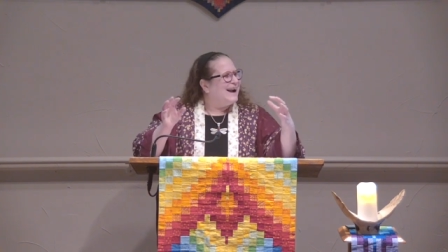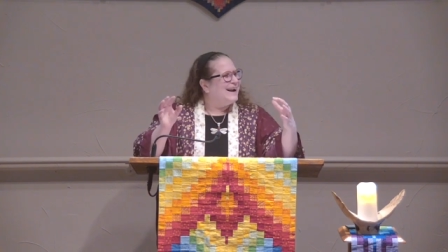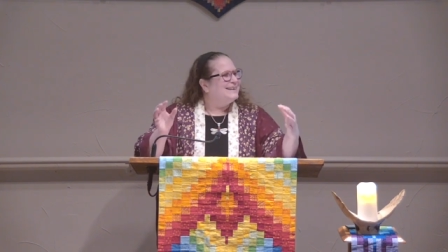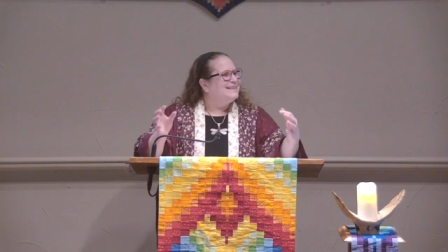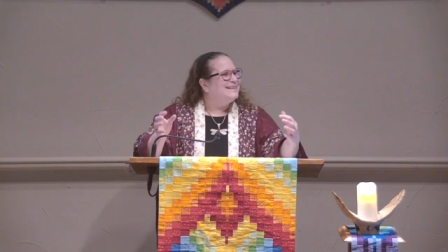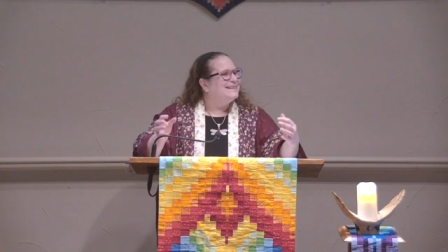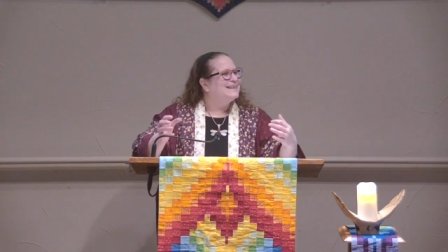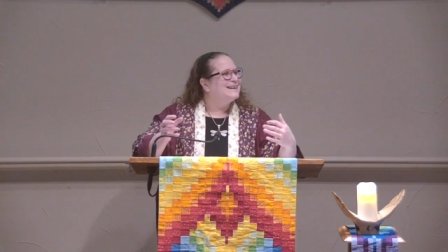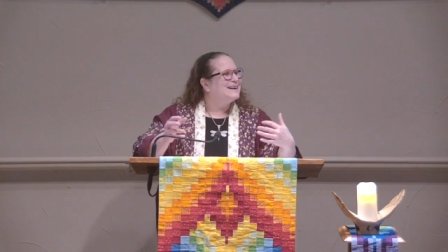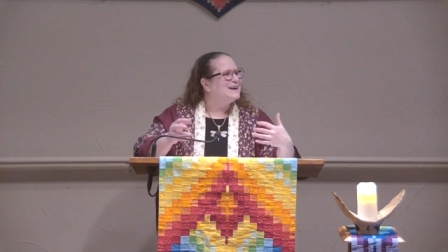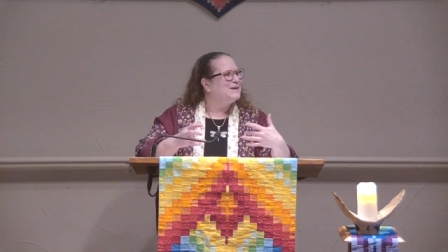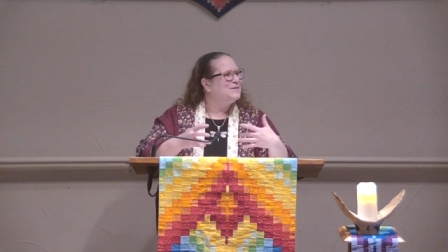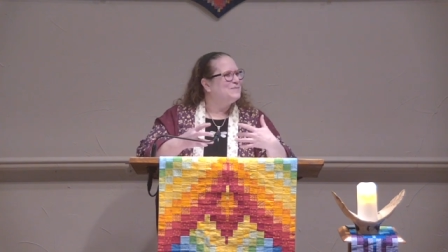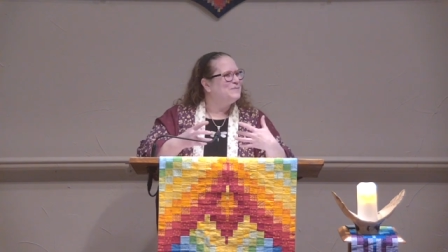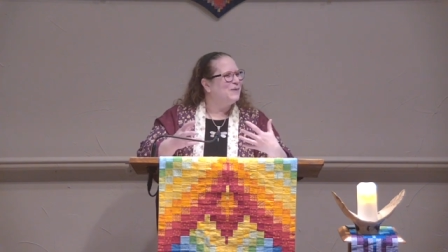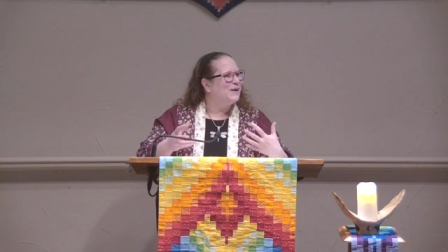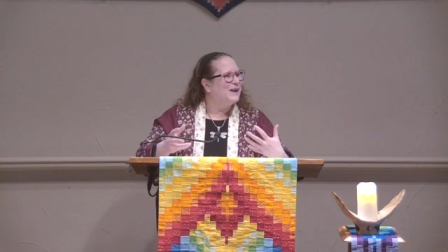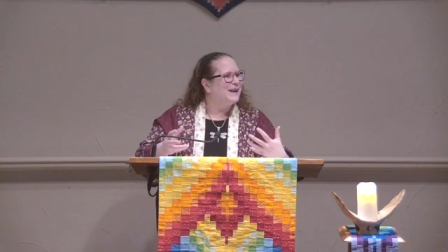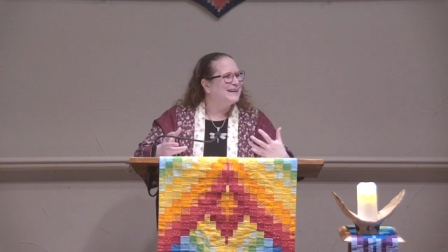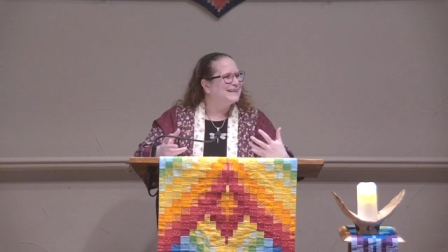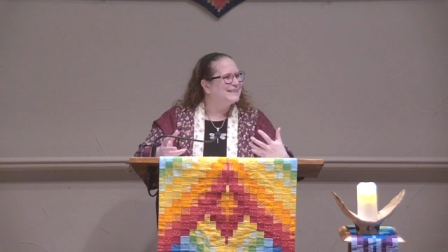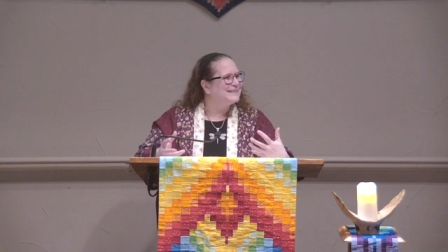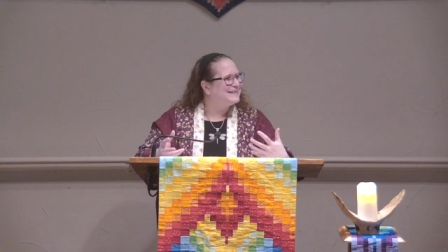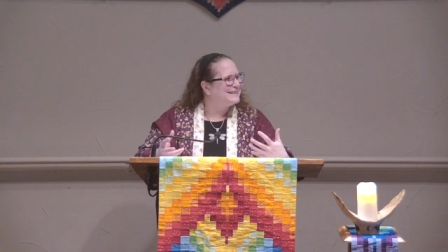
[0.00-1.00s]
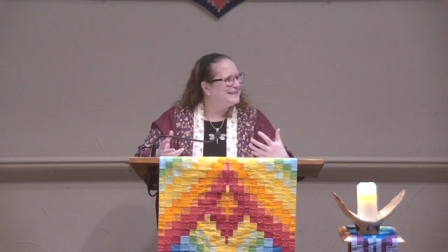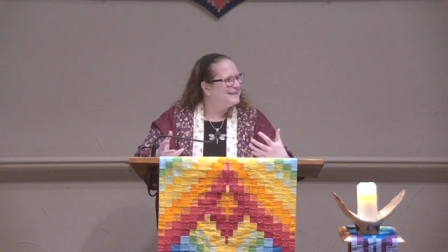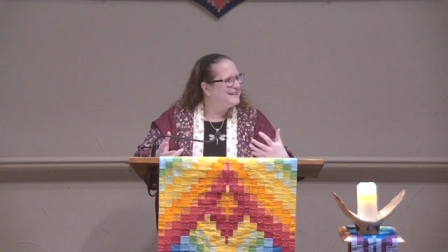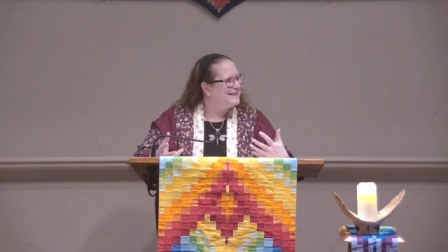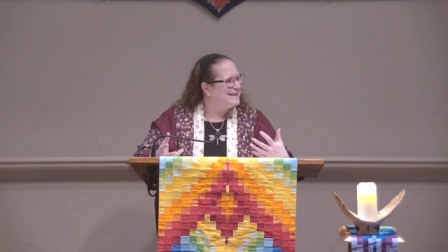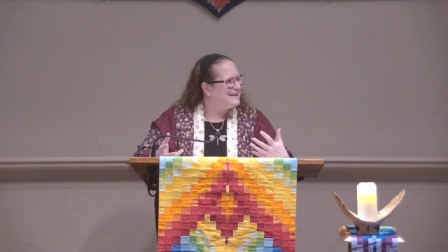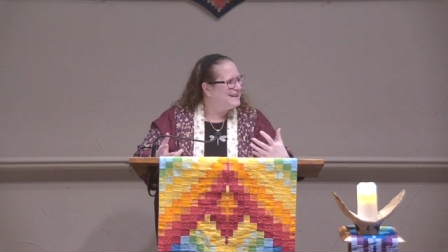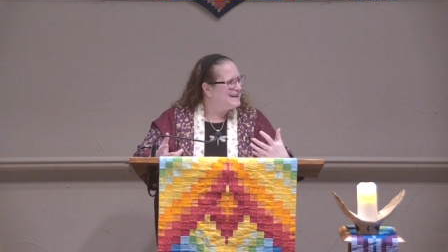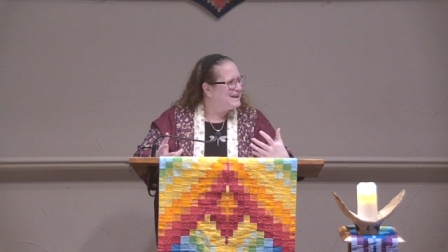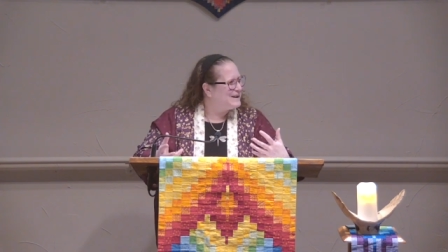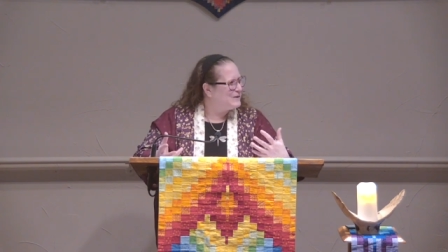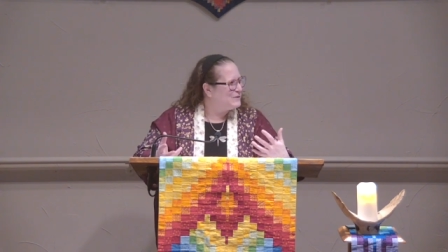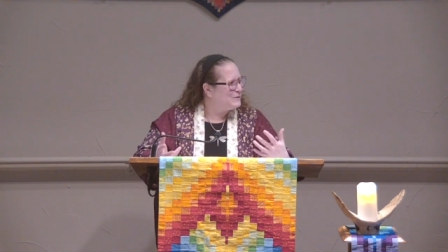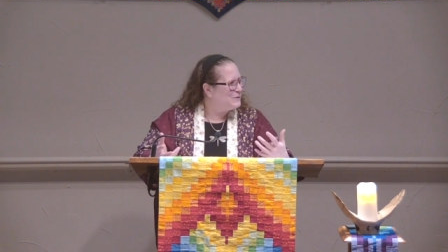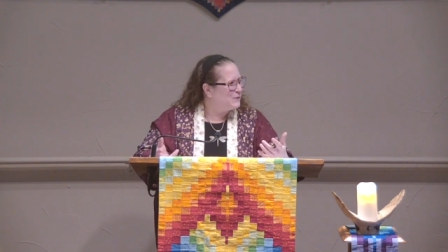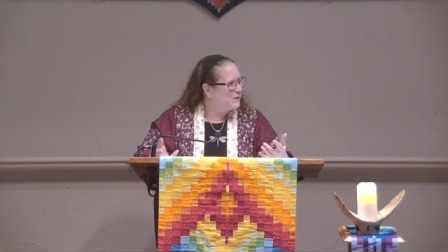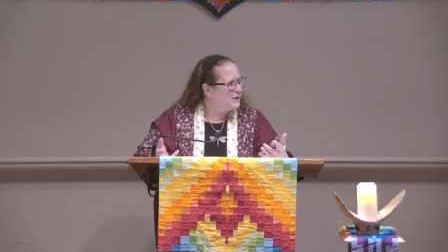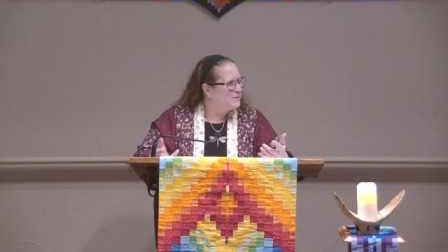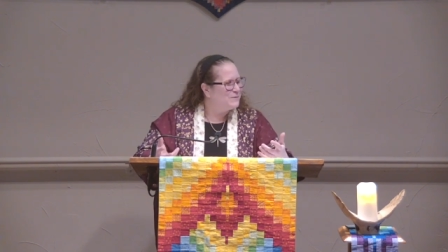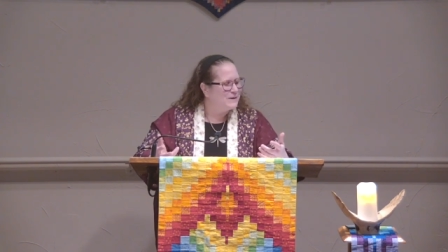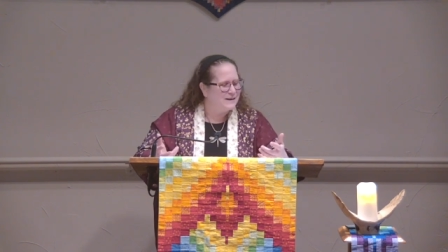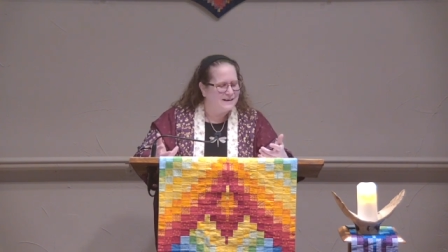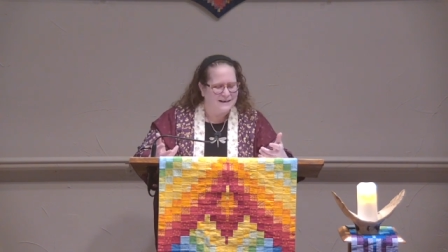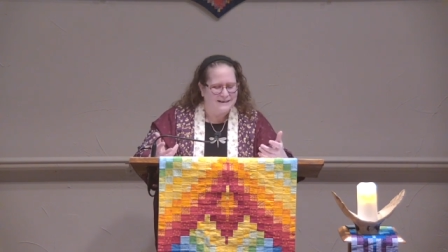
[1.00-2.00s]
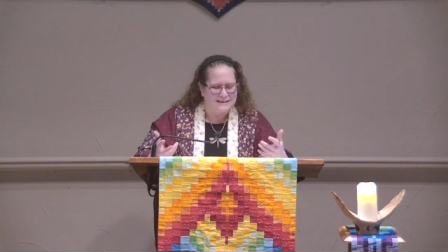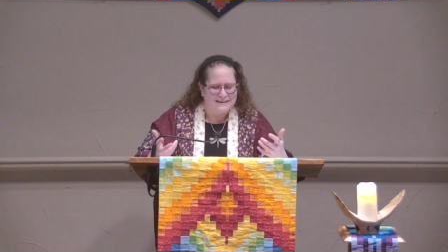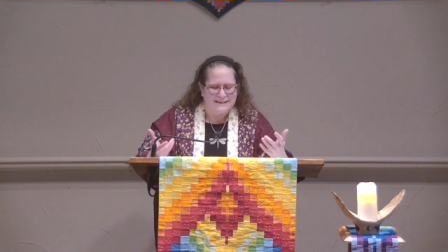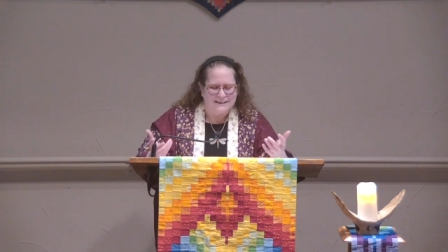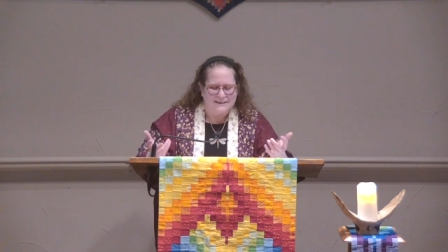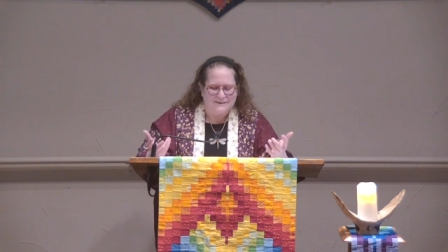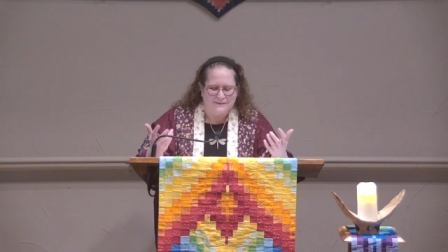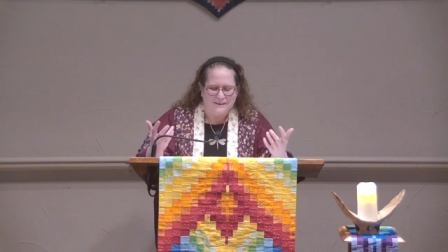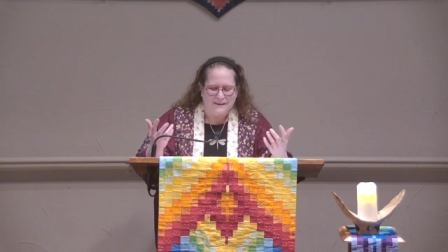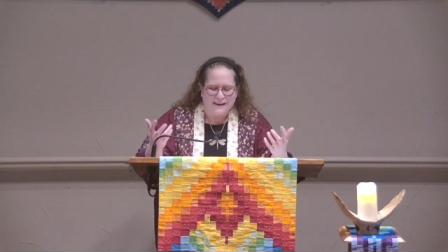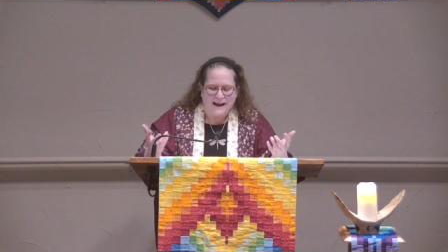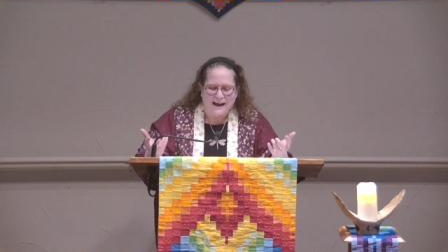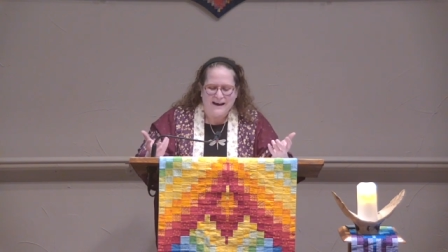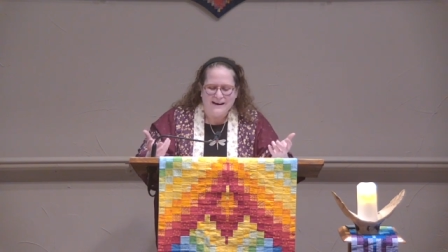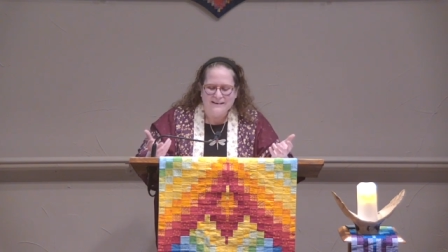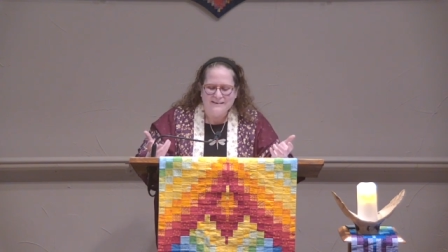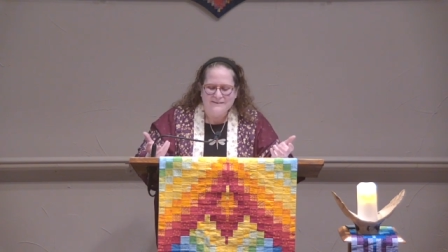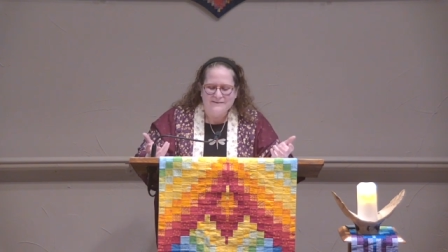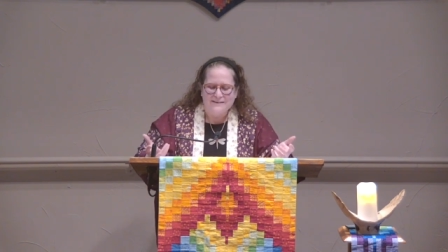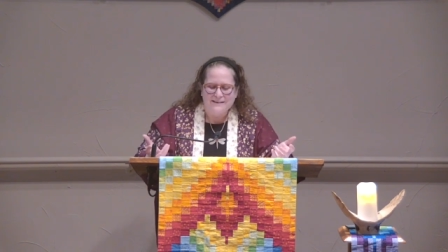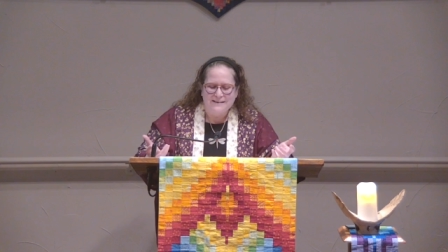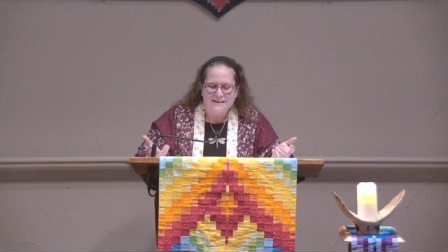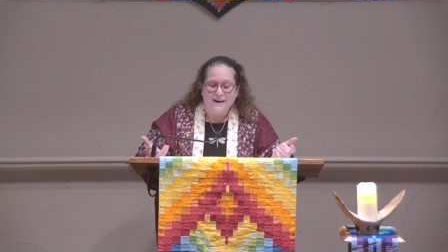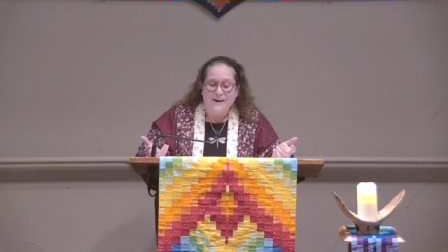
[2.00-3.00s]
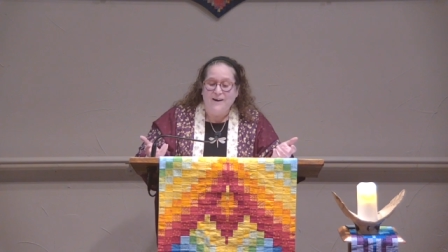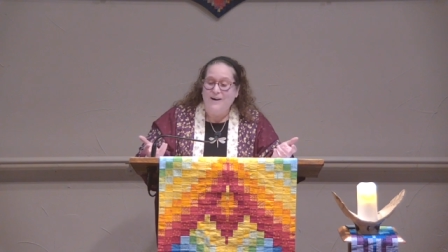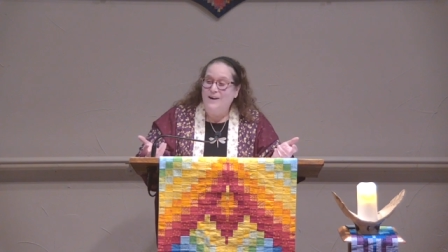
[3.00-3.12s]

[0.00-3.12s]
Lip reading: And the complexity of reproductive lives